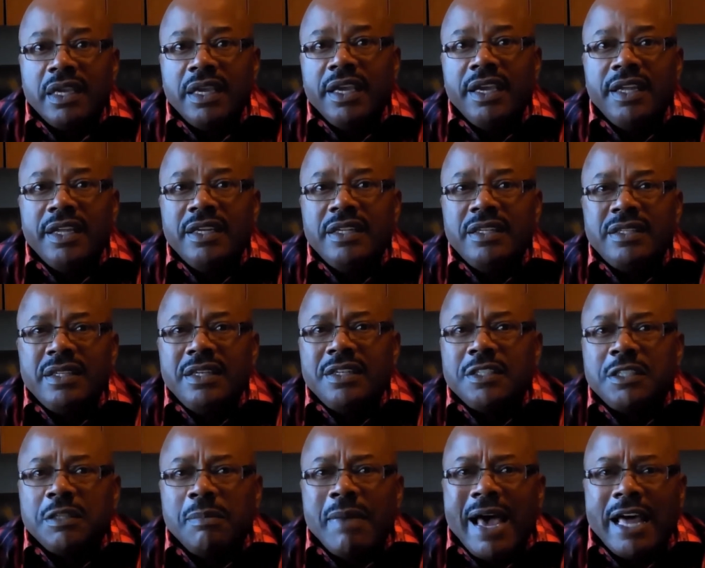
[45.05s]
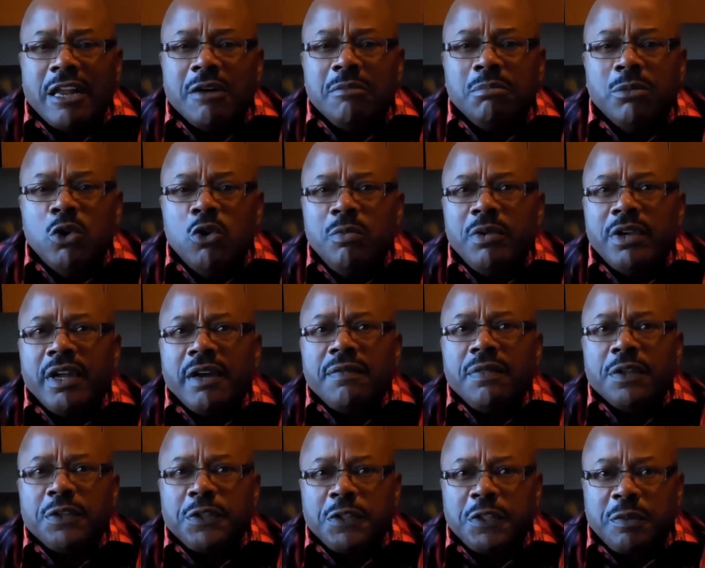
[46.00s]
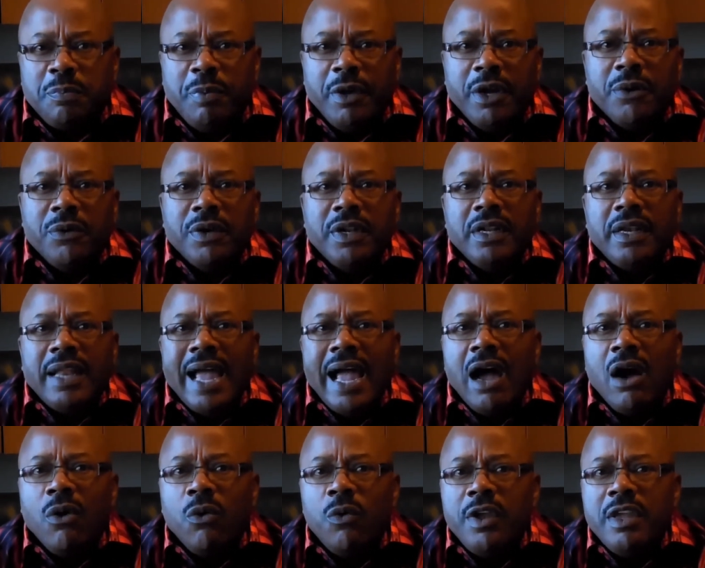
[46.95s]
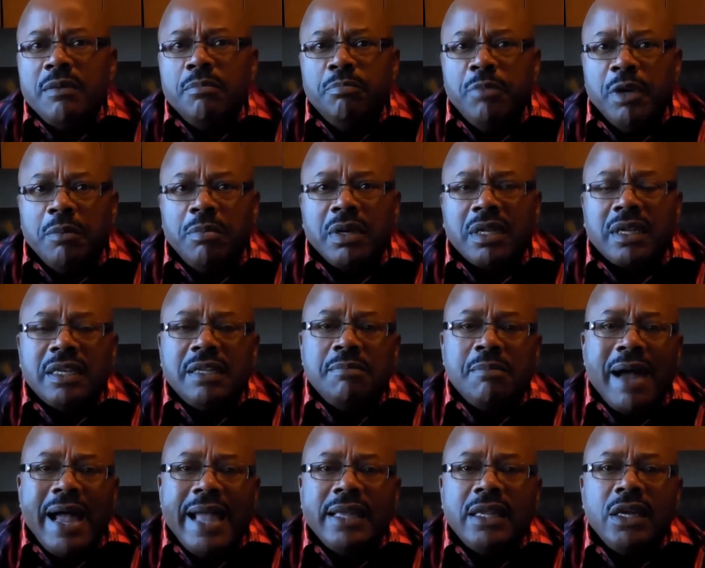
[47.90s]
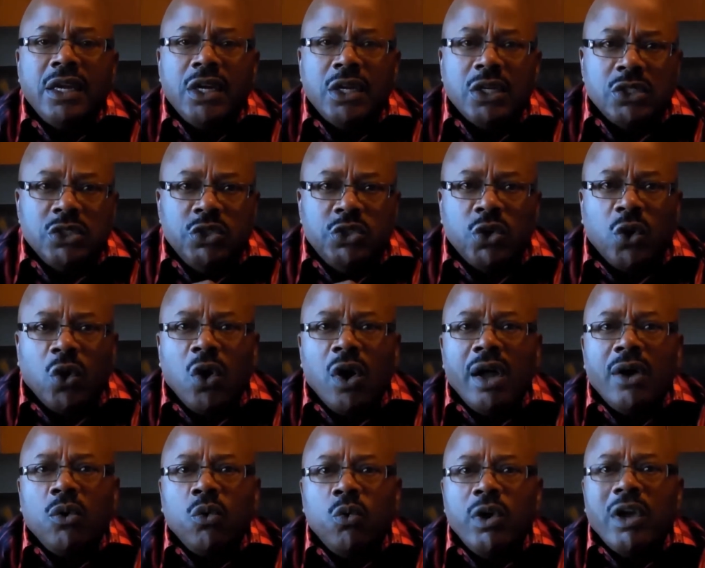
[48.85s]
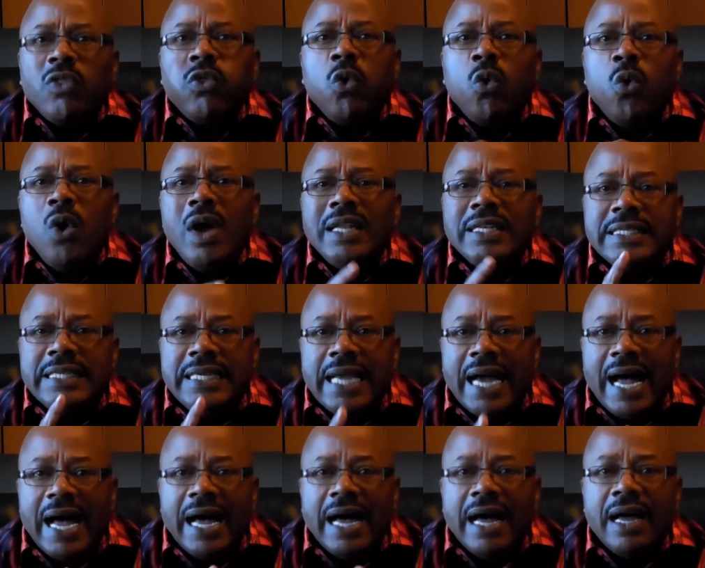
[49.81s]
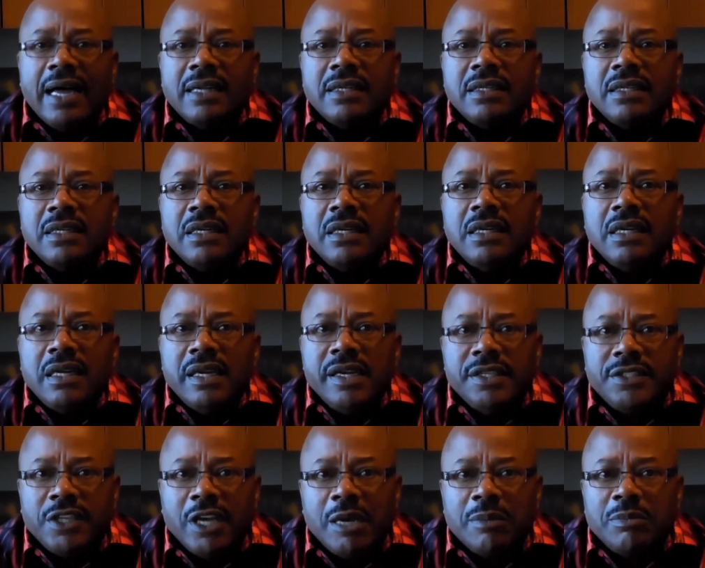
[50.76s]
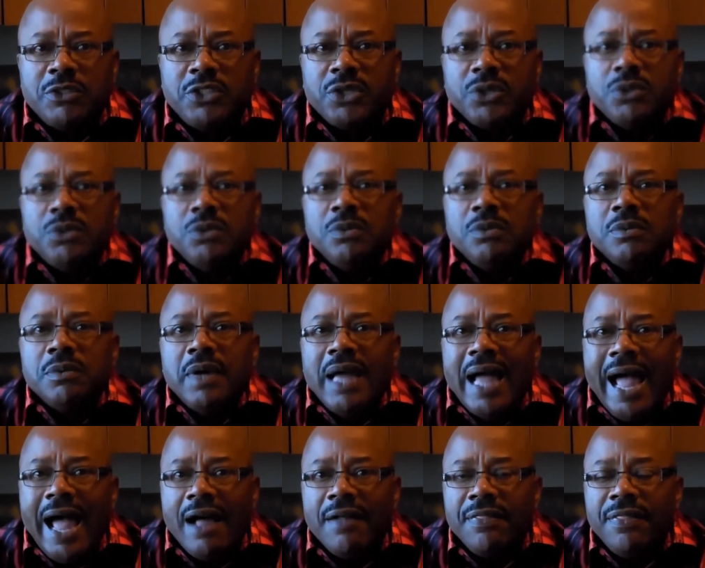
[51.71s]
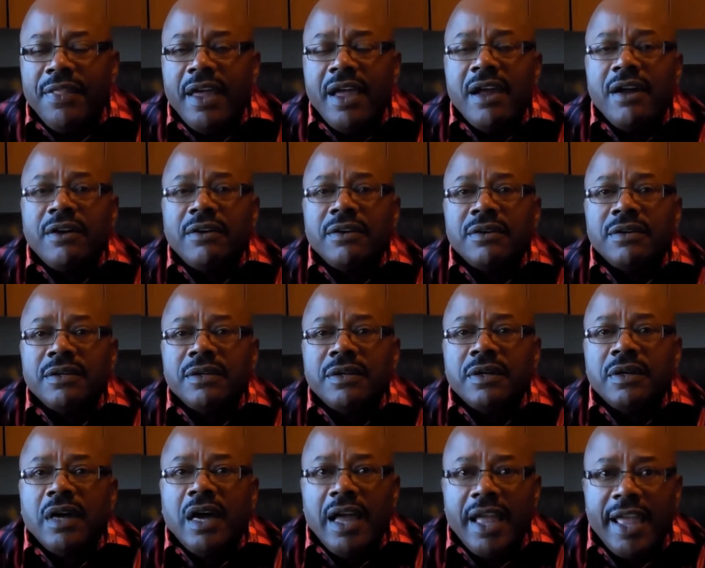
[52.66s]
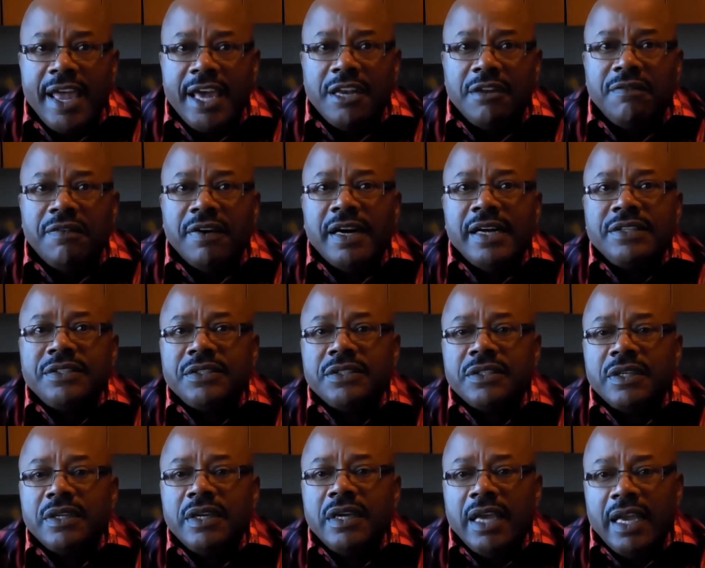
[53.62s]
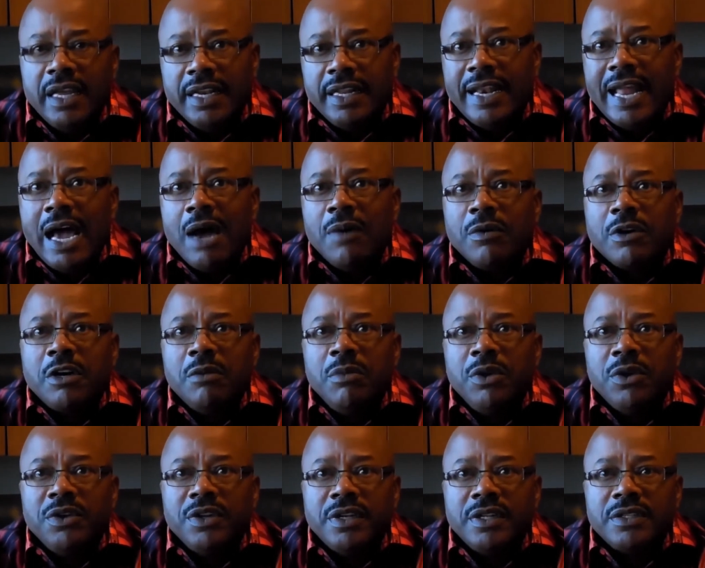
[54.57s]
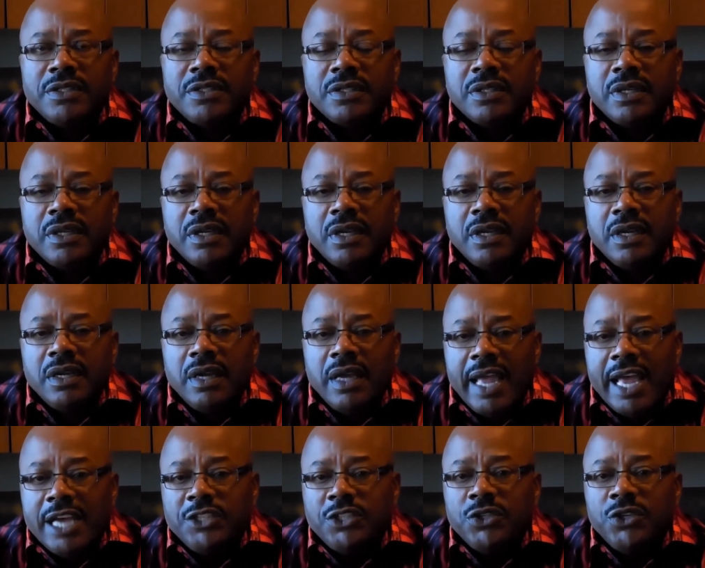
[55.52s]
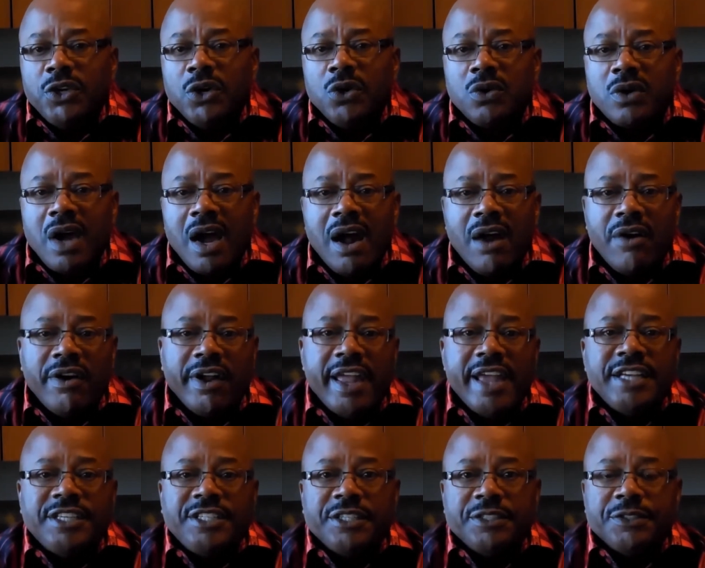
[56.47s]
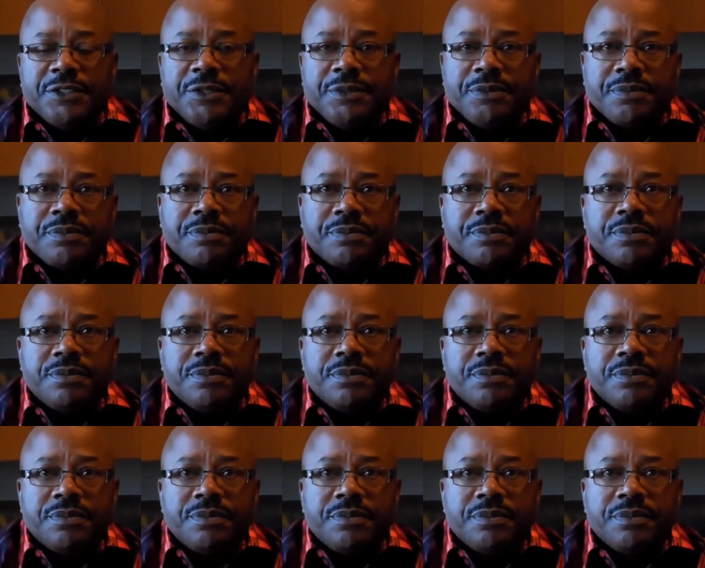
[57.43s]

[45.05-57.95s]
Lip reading: It is about a movement of the Spirit and how we biblically might join with what God is up to out there ahead of us and in our communities. As you know, congregations